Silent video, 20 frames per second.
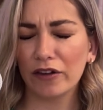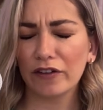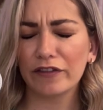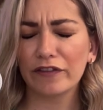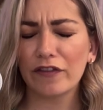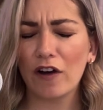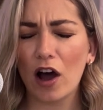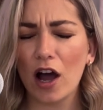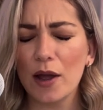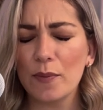The
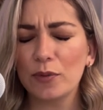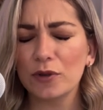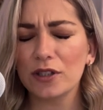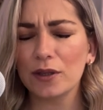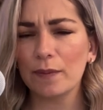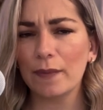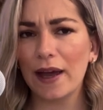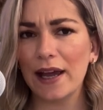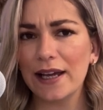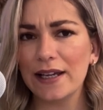vibe was
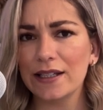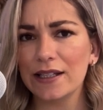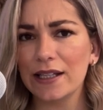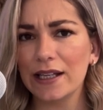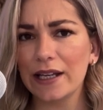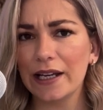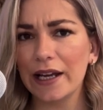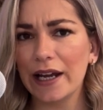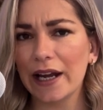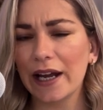
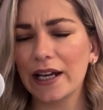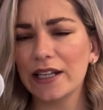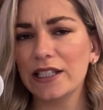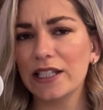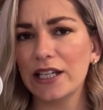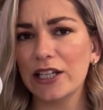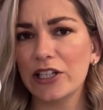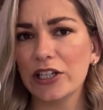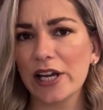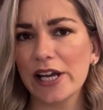amazing. A
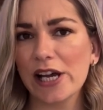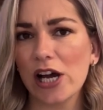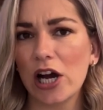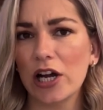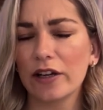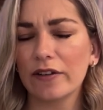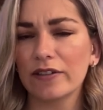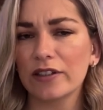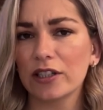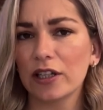DJ
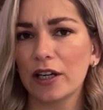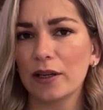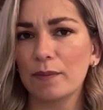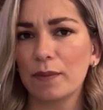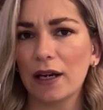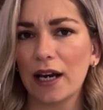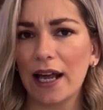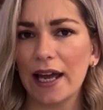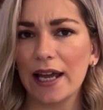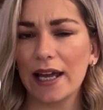kind of started
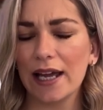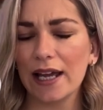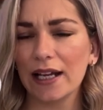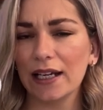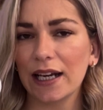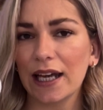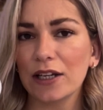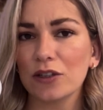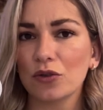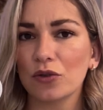playing
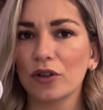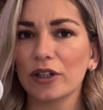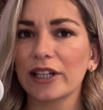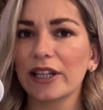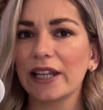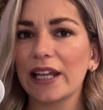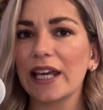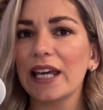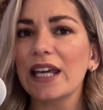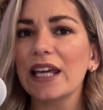later on in
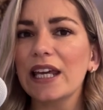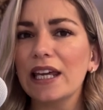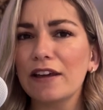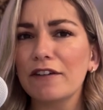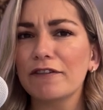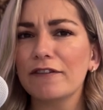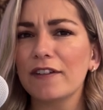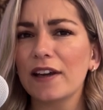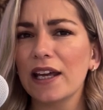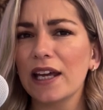the
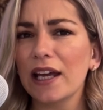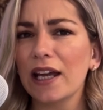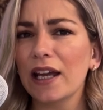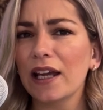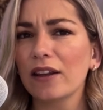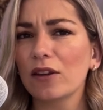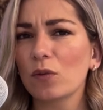evening.